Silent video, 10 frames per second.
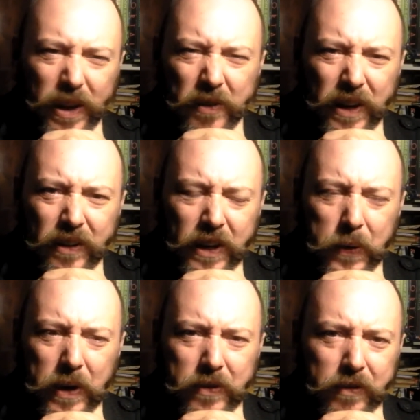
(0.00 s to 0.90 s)
don't get to
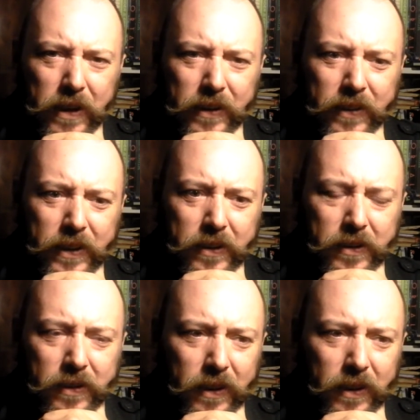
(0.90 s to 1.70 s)
go out a great deal,